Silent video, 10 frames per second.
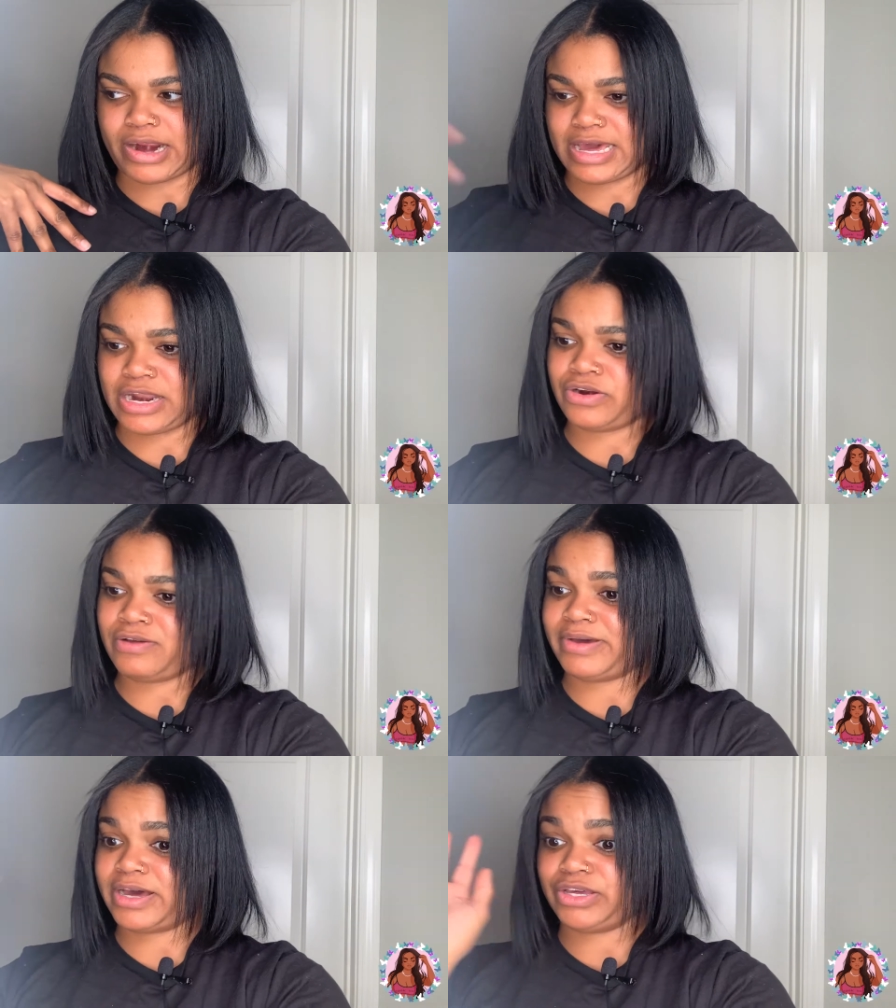I don't know
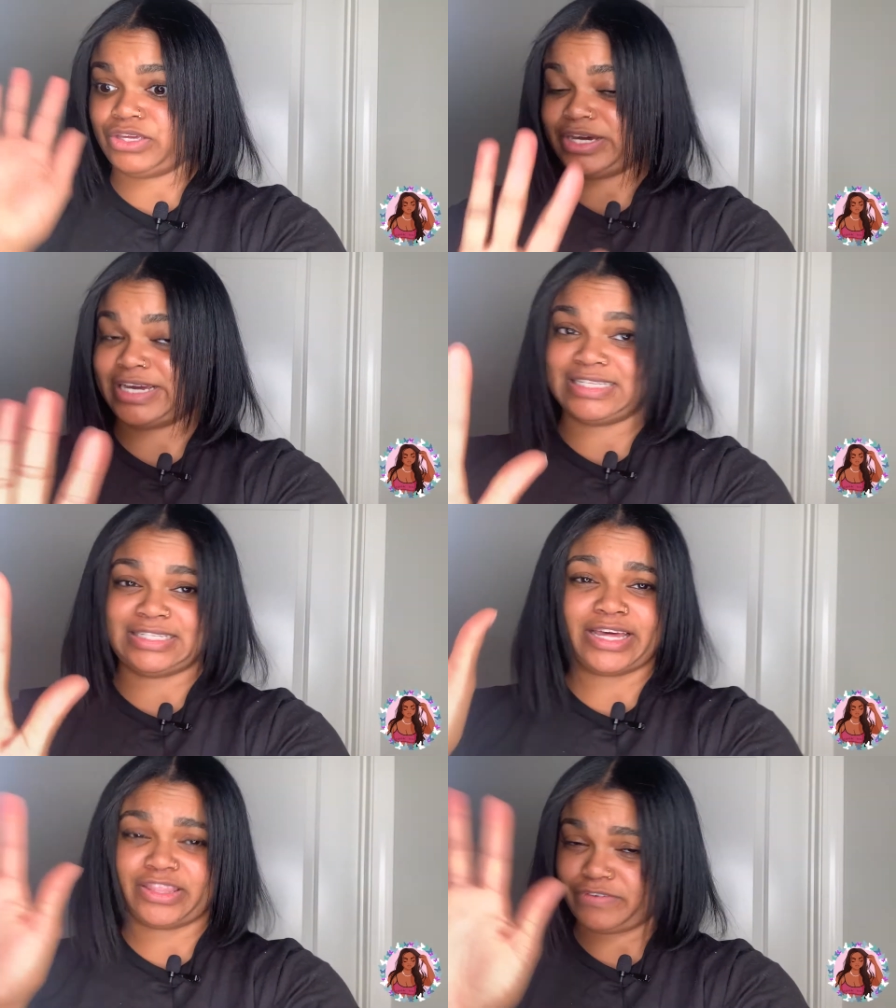about you guys,
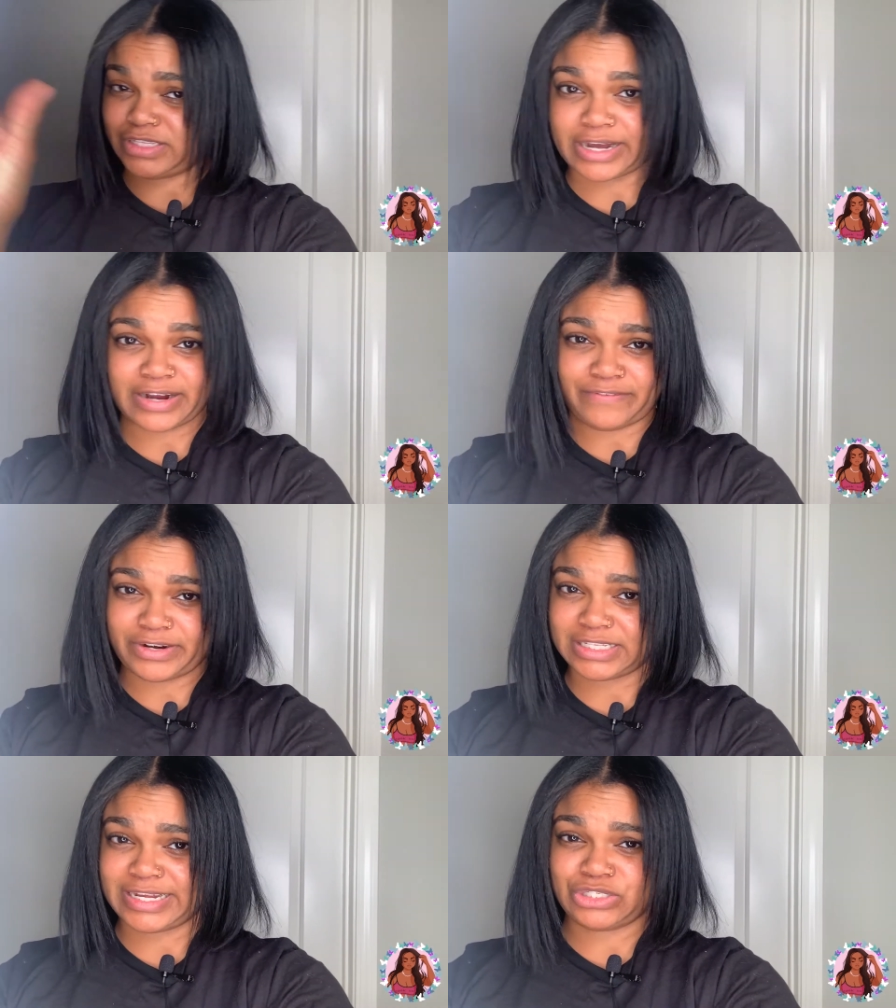other
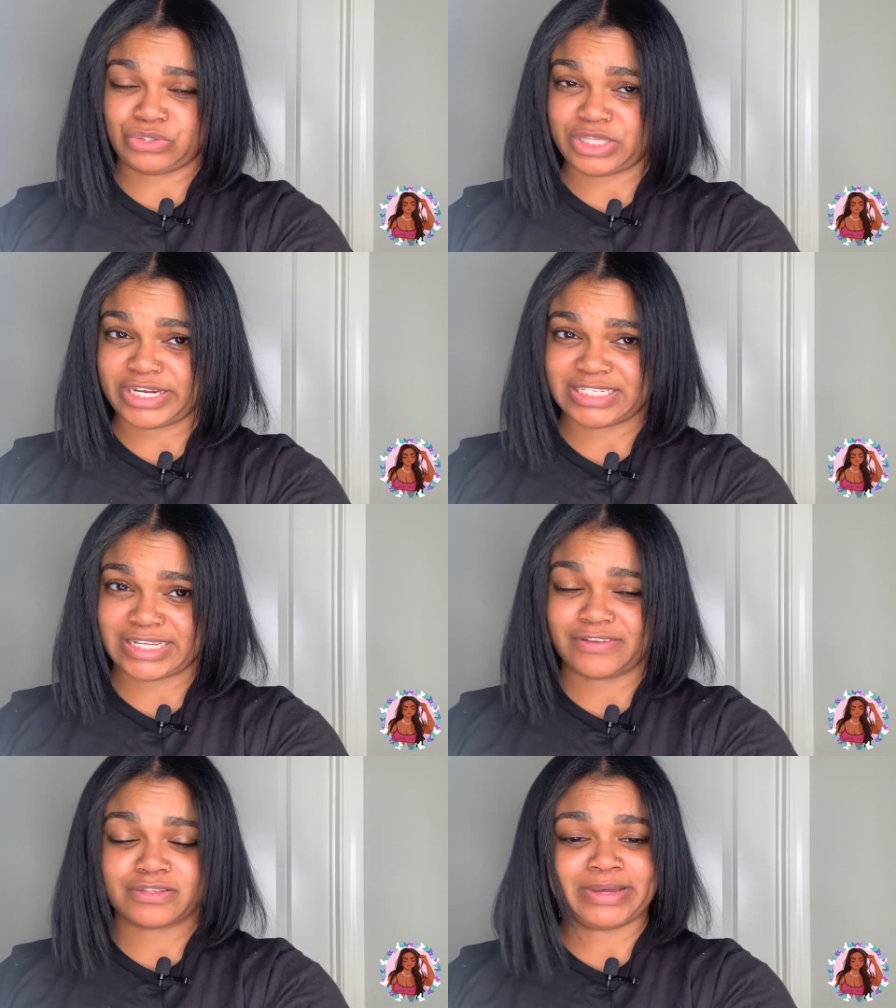photographers that shoot
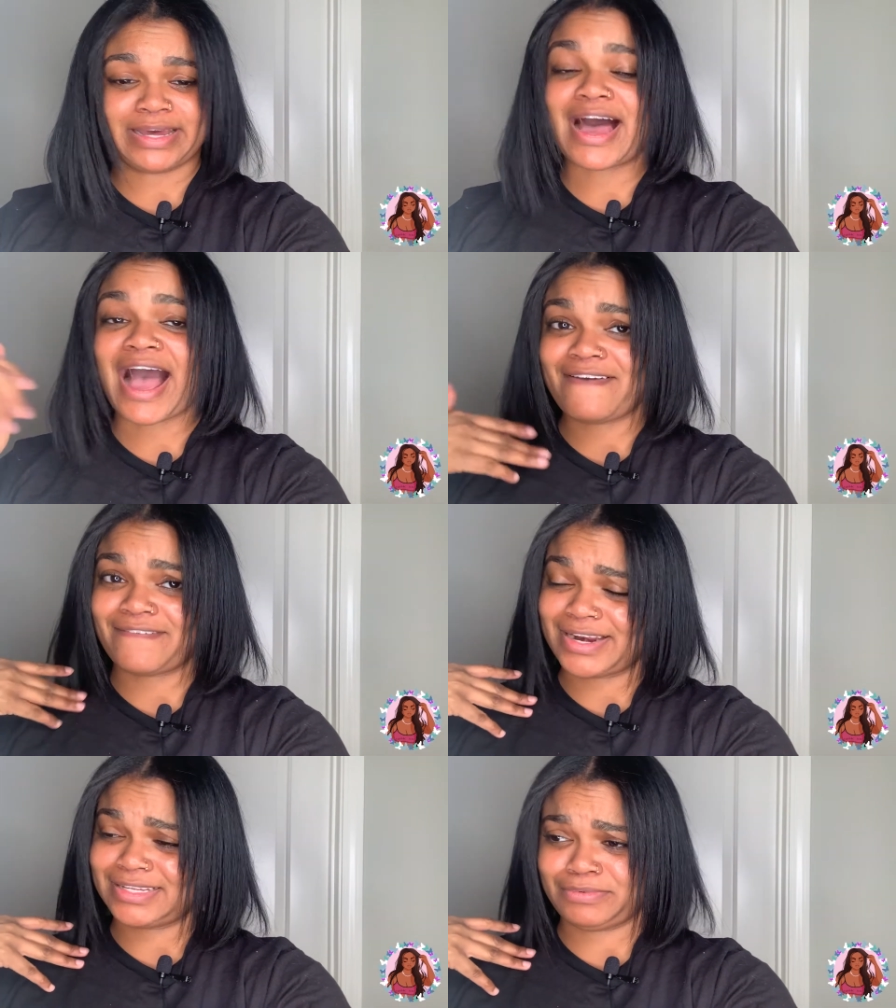themselves, but I
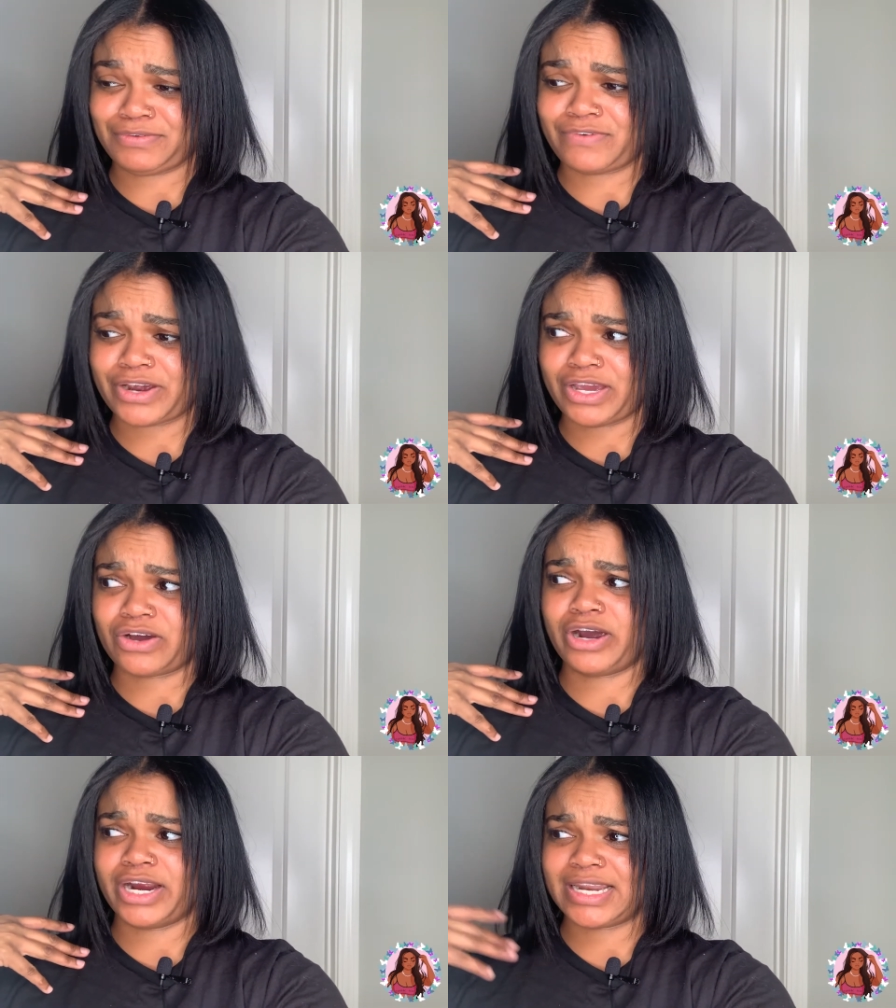find it to be very
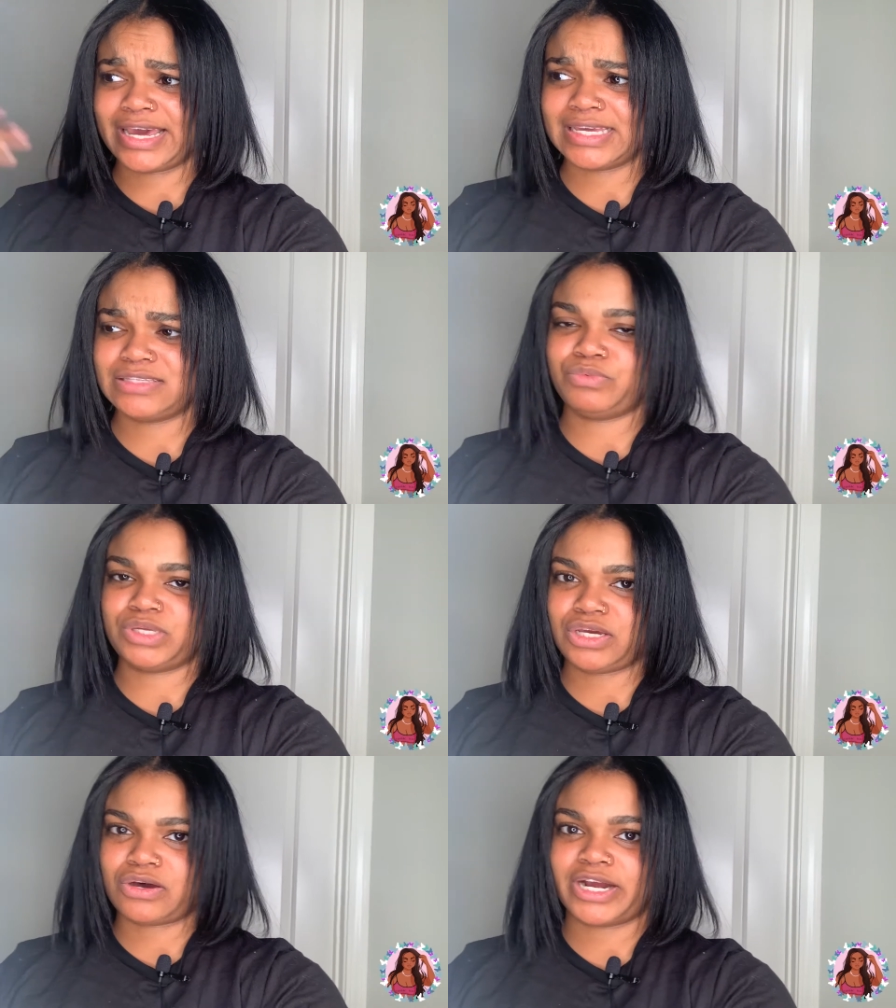hard. Like, it's
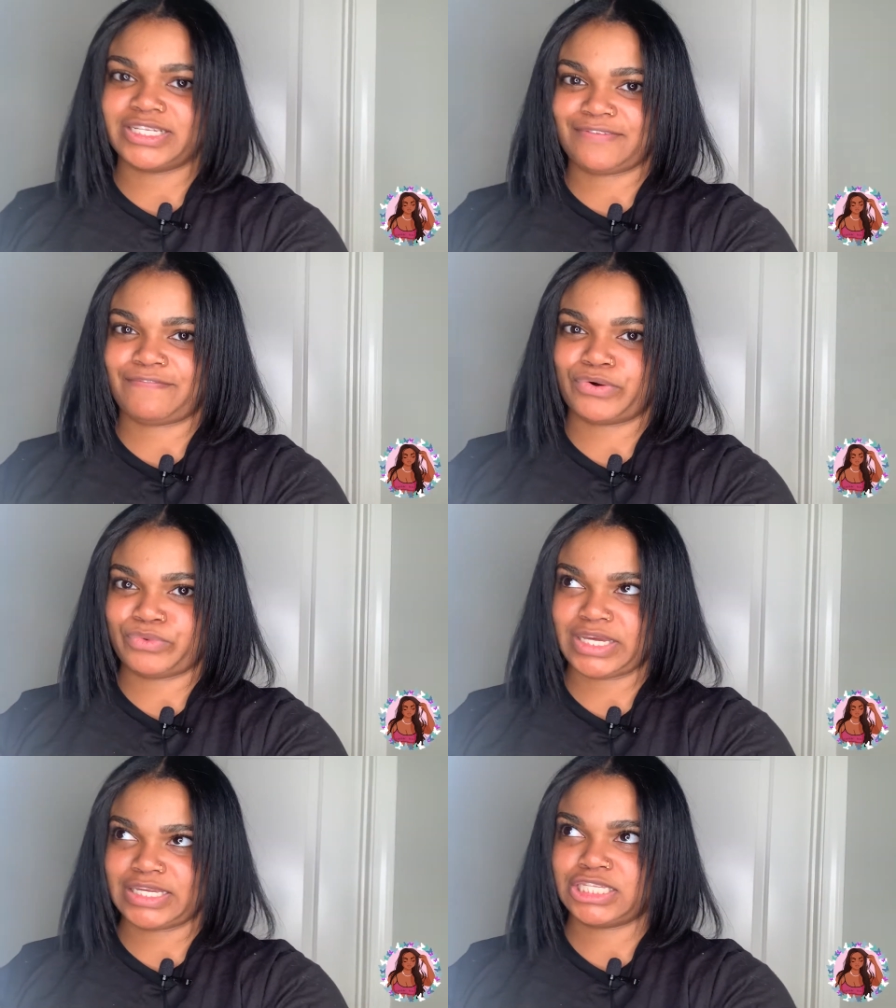really hard to
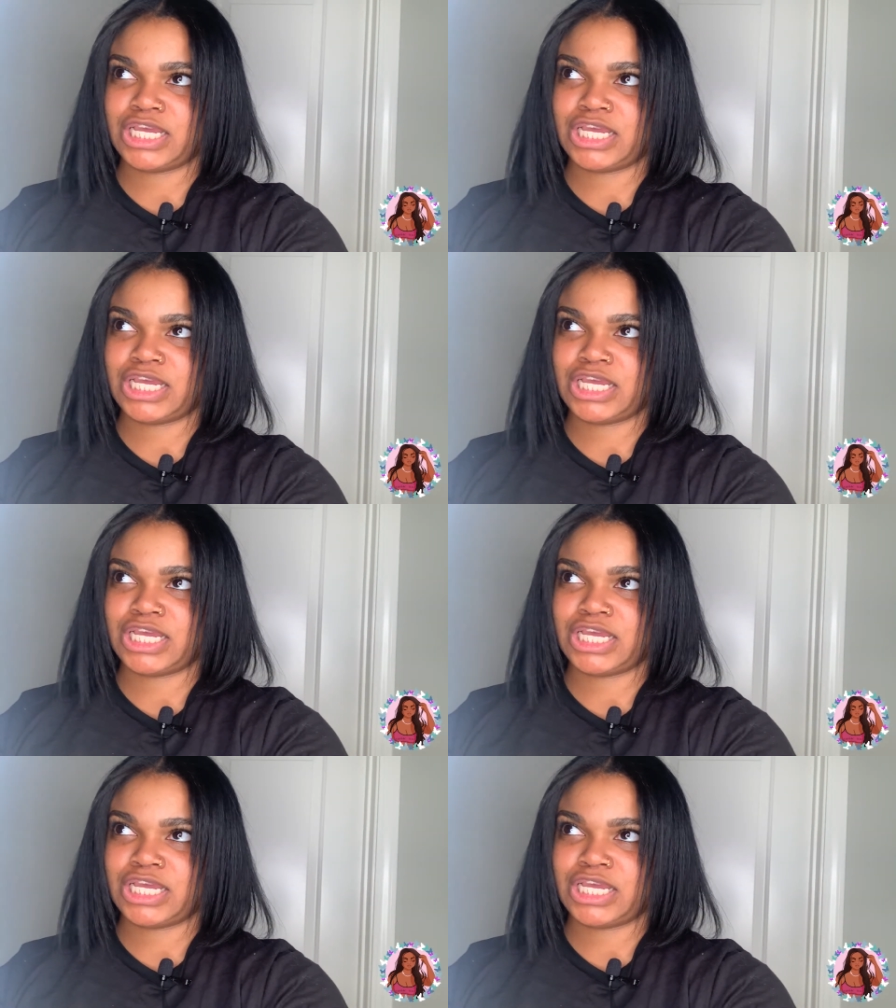focus